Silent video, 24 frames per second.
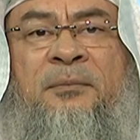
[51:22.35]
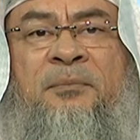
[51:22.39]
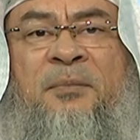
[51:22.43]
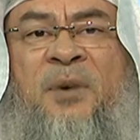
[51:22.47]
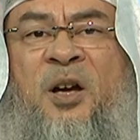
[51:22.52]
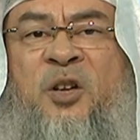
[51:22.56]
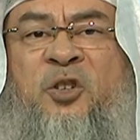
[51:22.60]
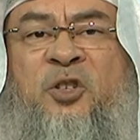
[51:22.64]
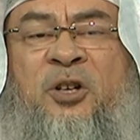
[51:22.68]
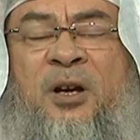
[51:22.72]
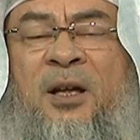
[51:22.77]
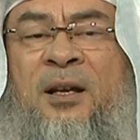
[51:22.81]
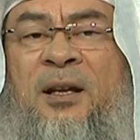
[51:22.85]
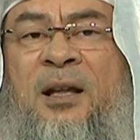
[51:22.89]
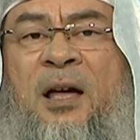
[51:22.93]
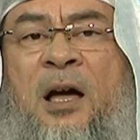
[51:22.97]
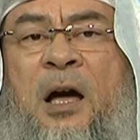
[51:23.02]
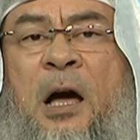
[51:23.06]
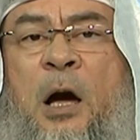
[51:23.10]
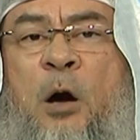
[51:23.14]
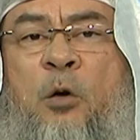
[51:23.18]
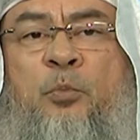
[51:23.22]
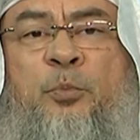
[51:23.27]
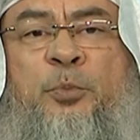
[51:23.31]
MashaAllah,
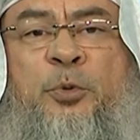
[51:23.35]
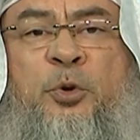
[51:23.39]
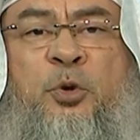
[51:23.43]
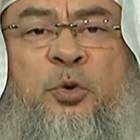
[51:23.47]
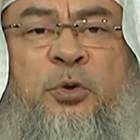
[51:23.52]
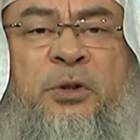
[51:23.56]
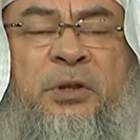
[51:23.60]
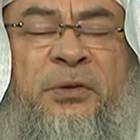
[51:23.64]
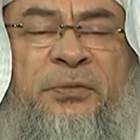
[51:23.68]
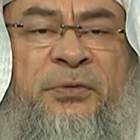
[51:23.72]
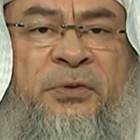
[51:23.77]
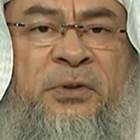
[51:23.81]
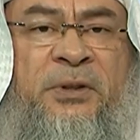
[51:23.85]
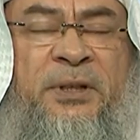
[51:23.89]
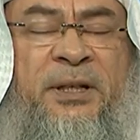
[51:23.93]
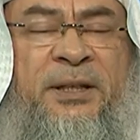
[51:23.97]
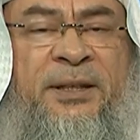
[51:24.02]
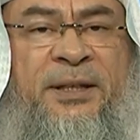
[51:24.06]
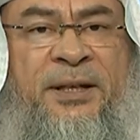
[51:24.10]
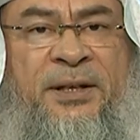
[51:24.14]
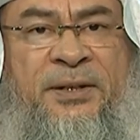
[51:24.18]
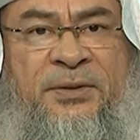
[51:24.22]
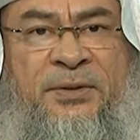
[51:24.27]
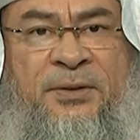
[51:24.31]
how beautiful
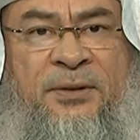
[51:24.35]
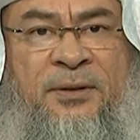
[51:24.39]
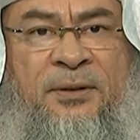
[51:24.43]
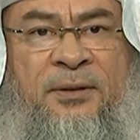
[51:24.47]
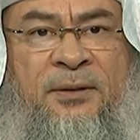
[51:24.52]
it is.